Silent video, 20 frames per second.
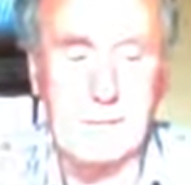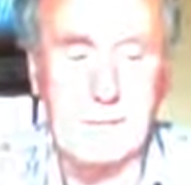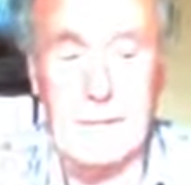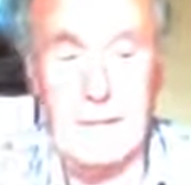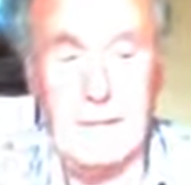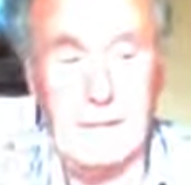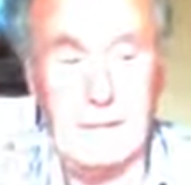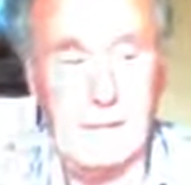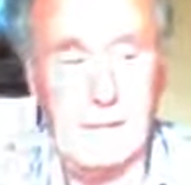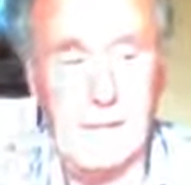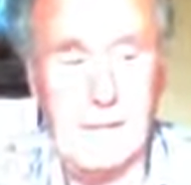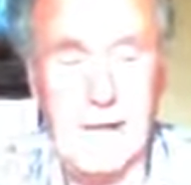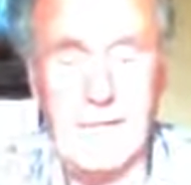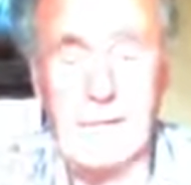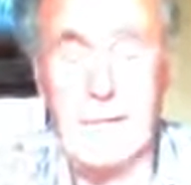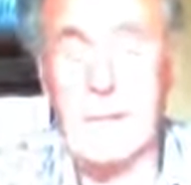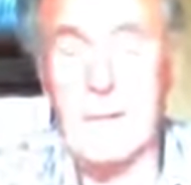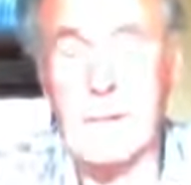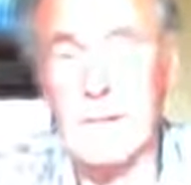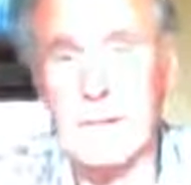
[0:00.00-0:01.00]
I mean,
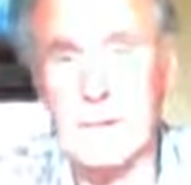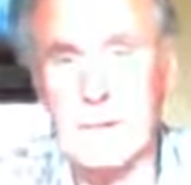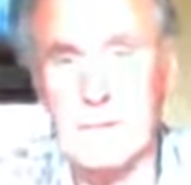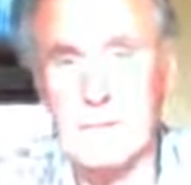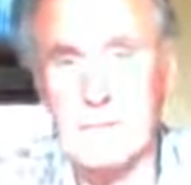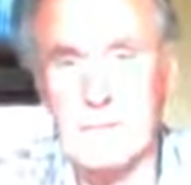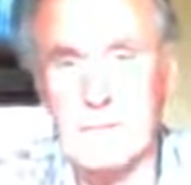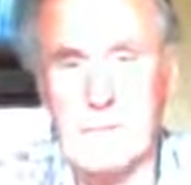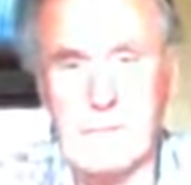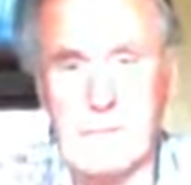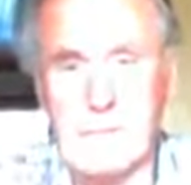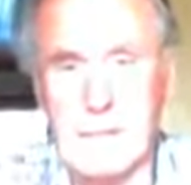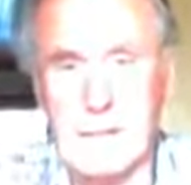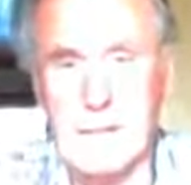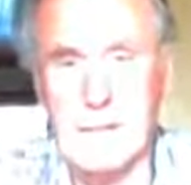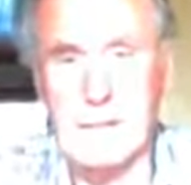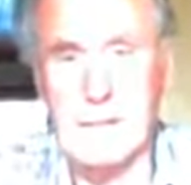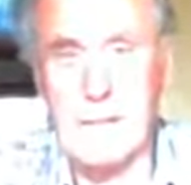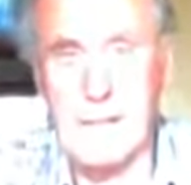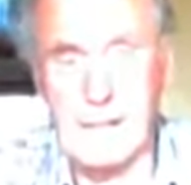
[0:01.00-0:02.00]
everybody got
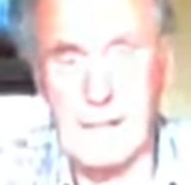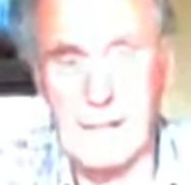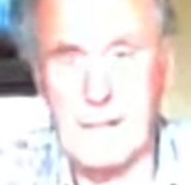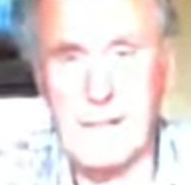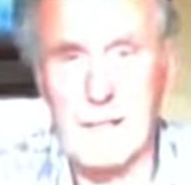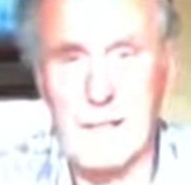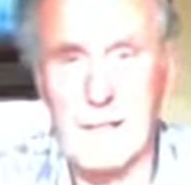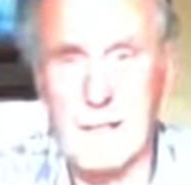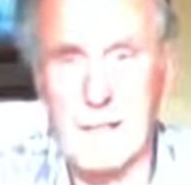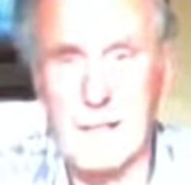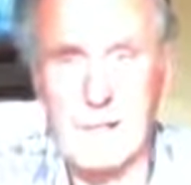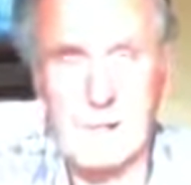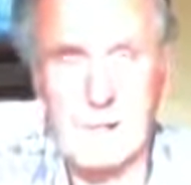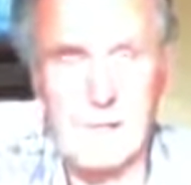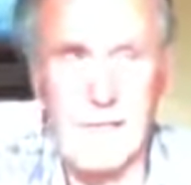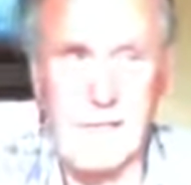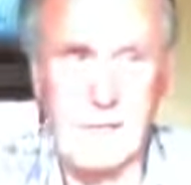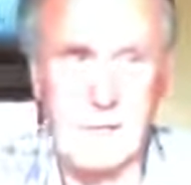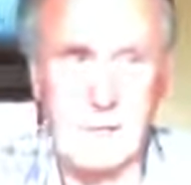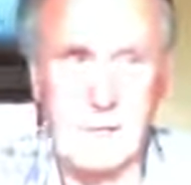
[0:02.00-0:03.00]
into bigger cars.
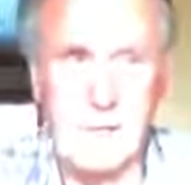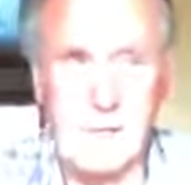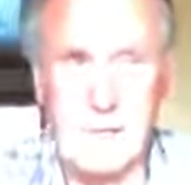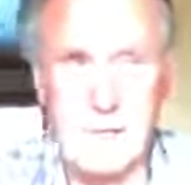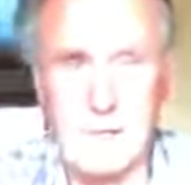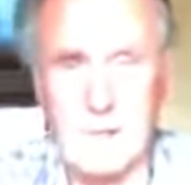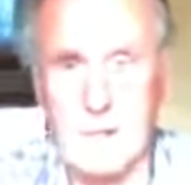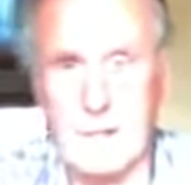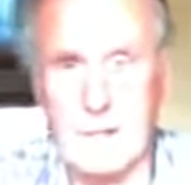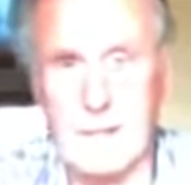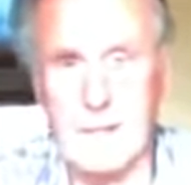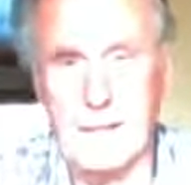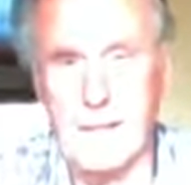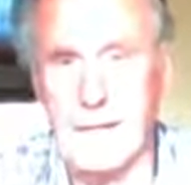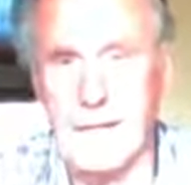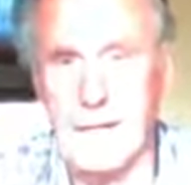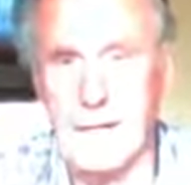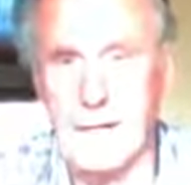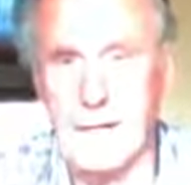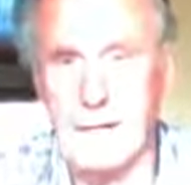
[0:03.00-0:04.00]
Escorts were the thing to
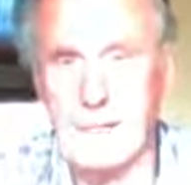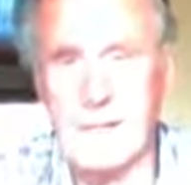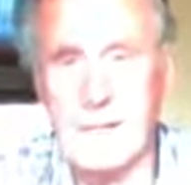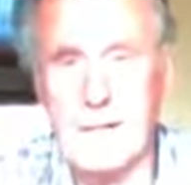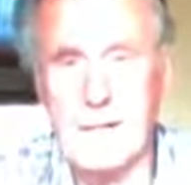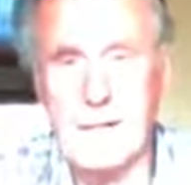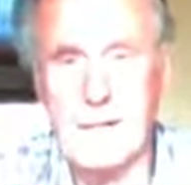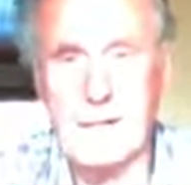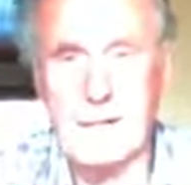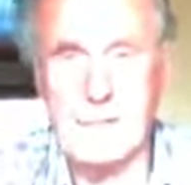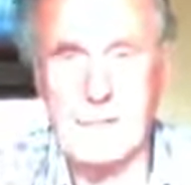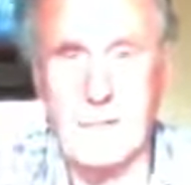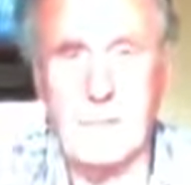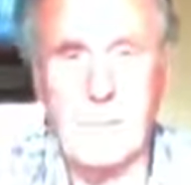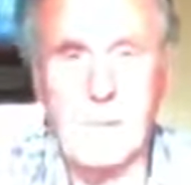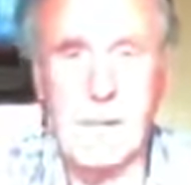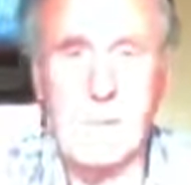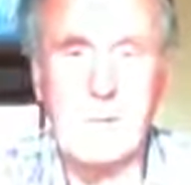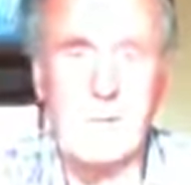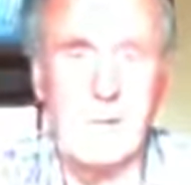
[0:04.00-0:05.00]
have.
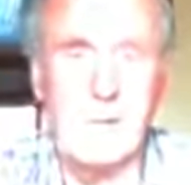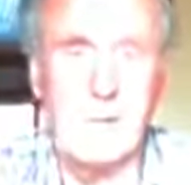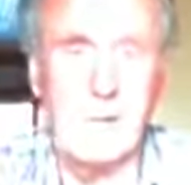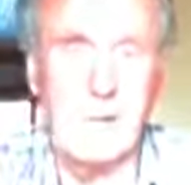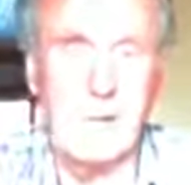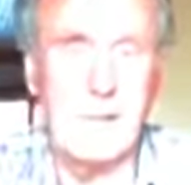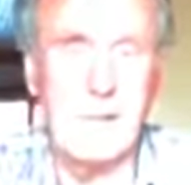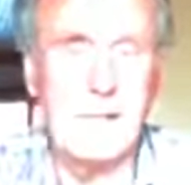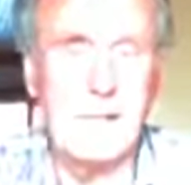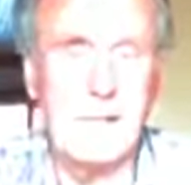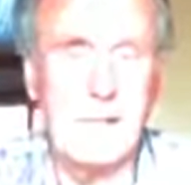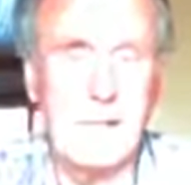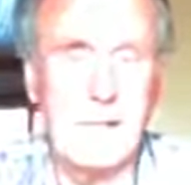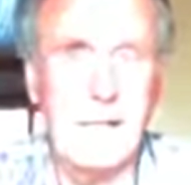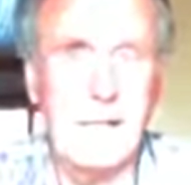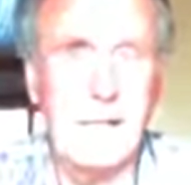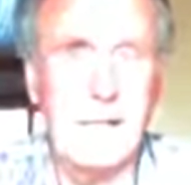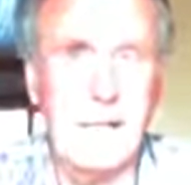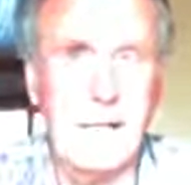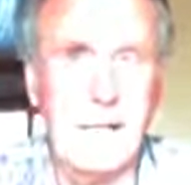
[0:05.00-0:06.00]
Sunbeams were launched
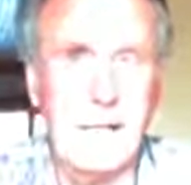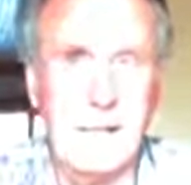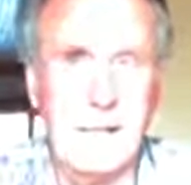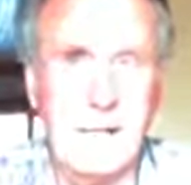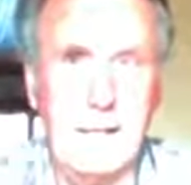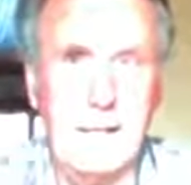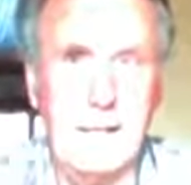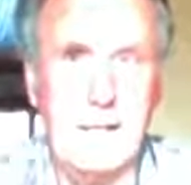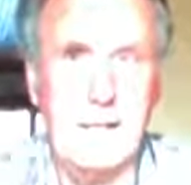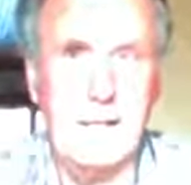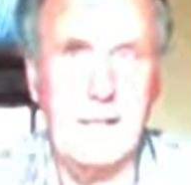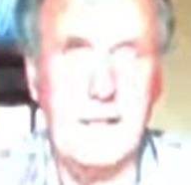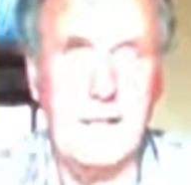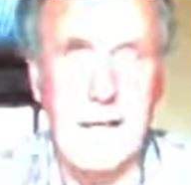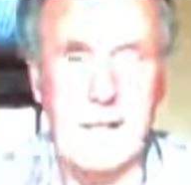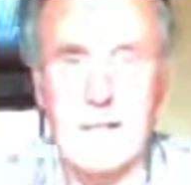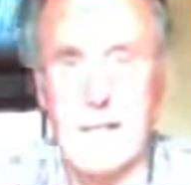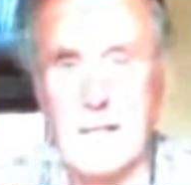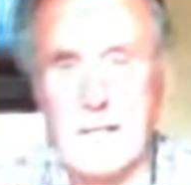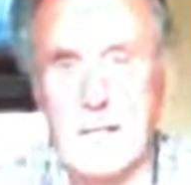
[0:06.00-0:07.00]
in
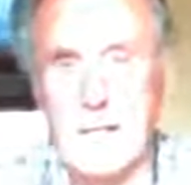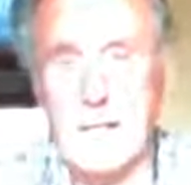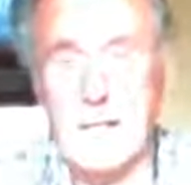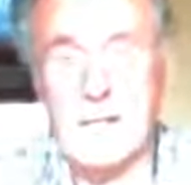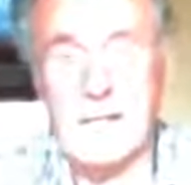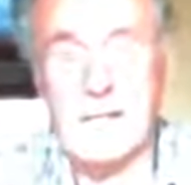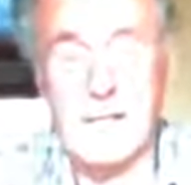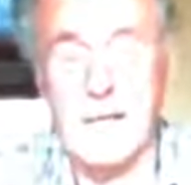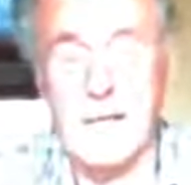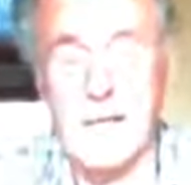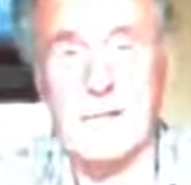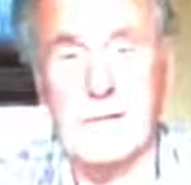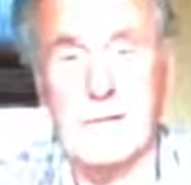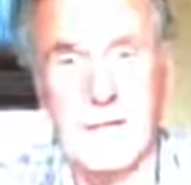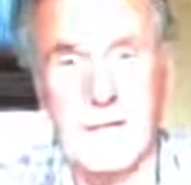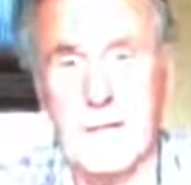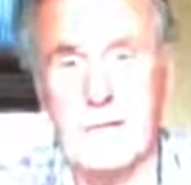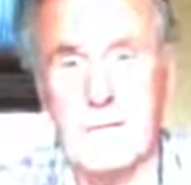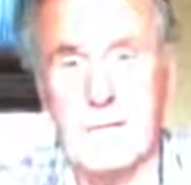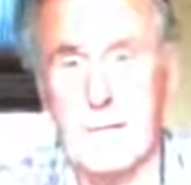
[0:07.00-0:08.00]
77,
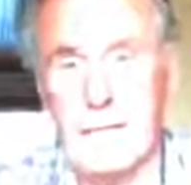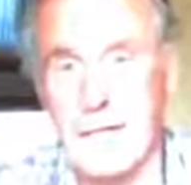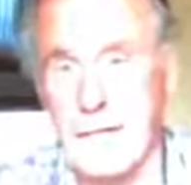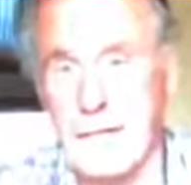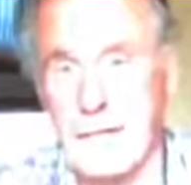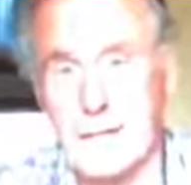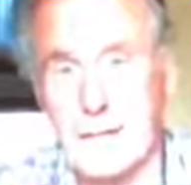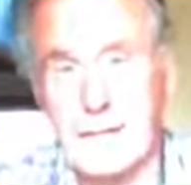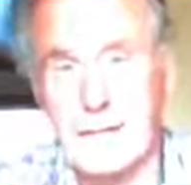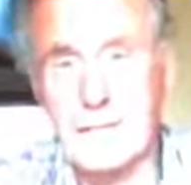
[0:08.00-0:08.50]
78,